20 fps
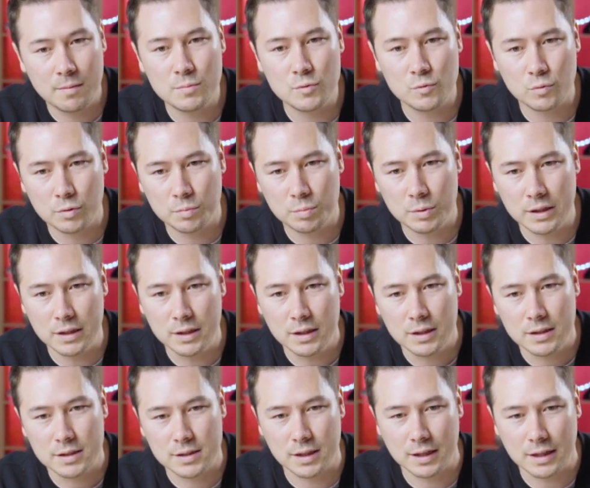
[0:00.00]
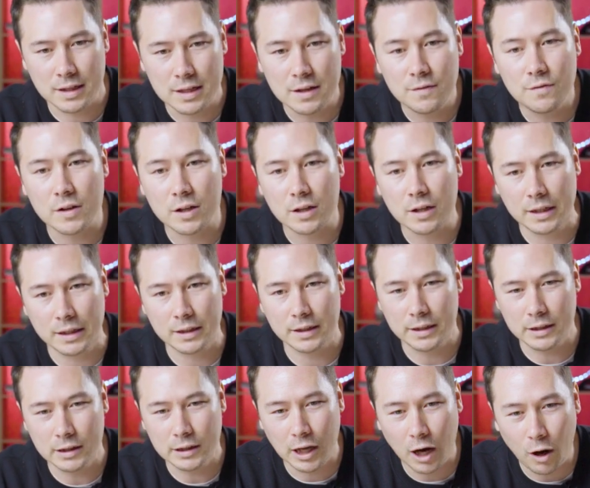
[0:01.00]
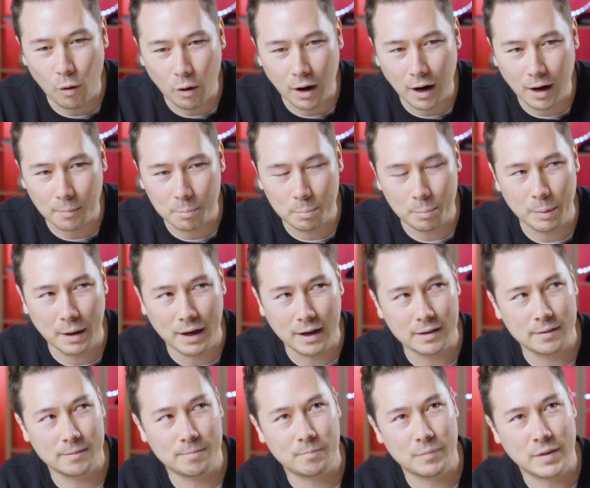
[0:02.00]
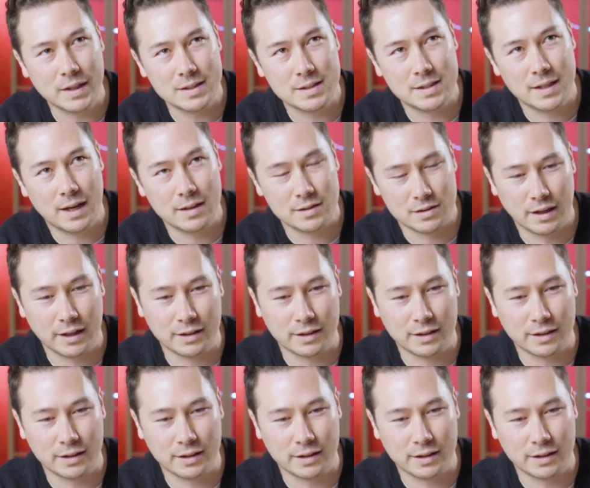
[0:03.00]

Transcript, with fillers: Ms would be significantly lower, but it sounds yeah.